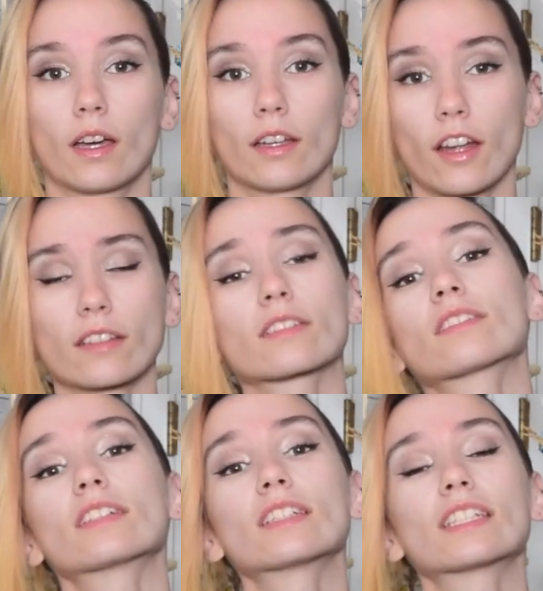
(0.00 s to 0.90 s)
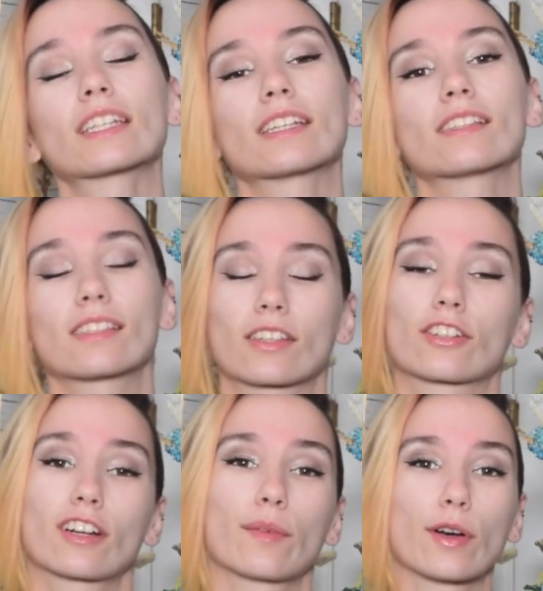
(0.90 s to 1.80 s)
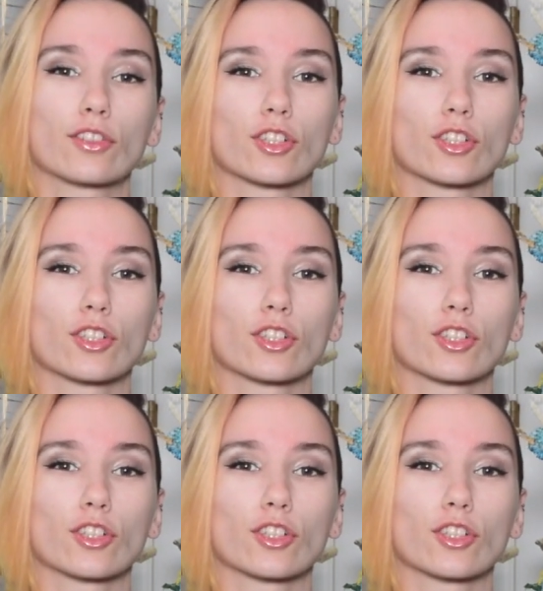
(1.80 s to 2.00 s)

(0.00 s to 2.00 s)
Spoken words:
Another thing to consider about